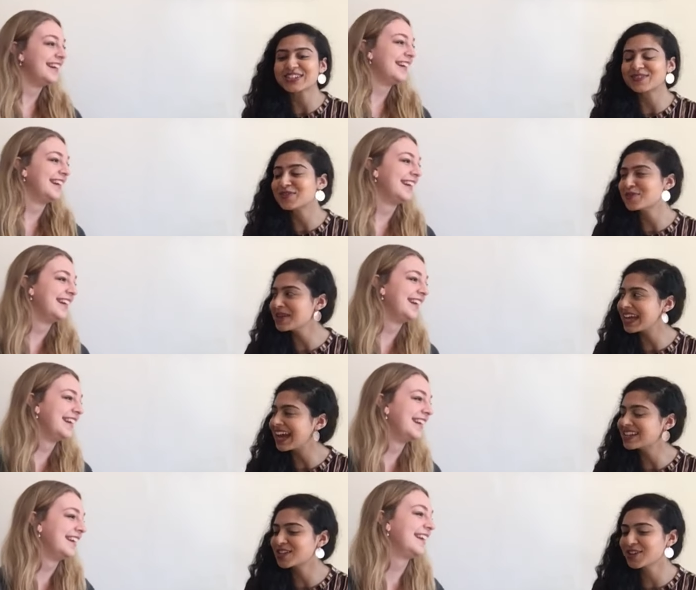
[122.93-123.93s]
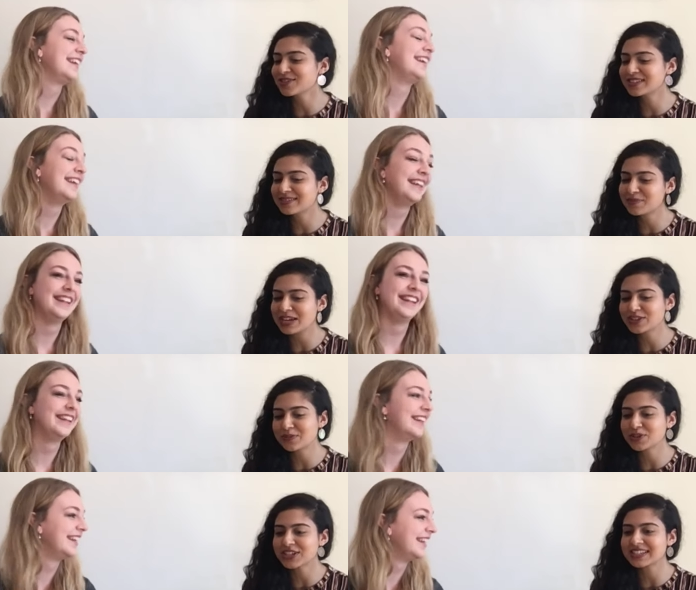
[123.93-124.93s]
Speaker 1: well for me, uh, so
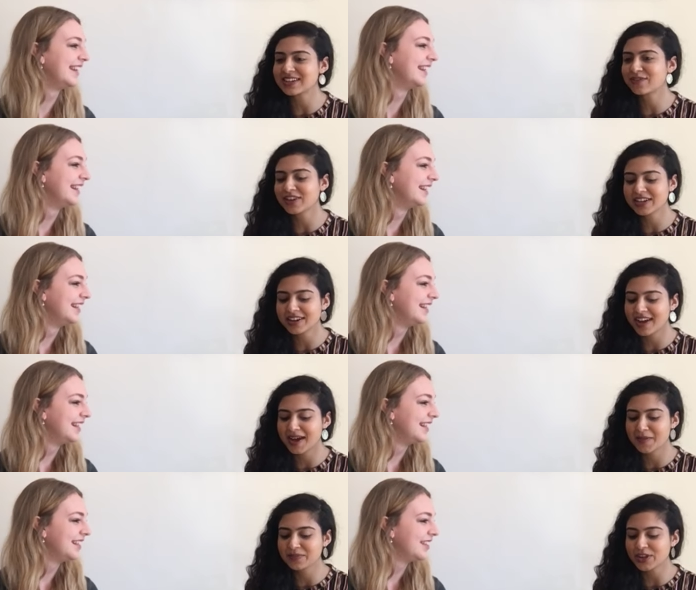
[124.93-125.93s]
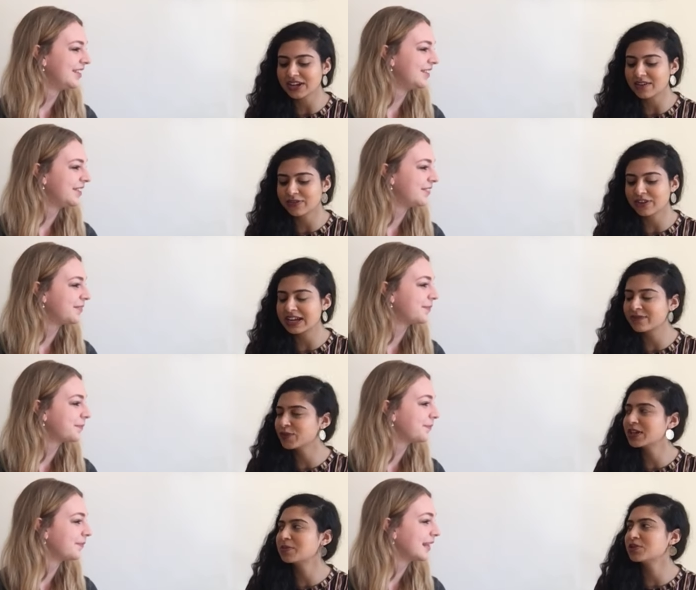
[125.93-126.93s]
PhD projects are different. Um, you can have three,
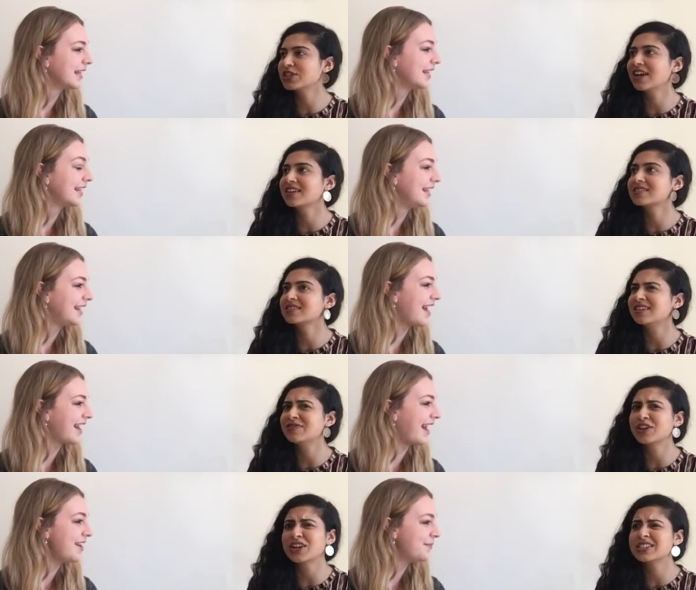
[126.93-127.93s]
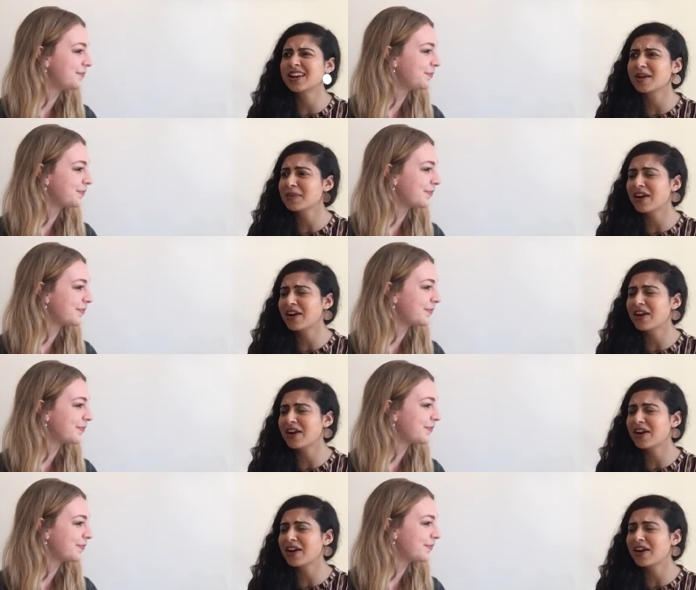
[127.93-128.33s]
four year projects. Okay. If you go to like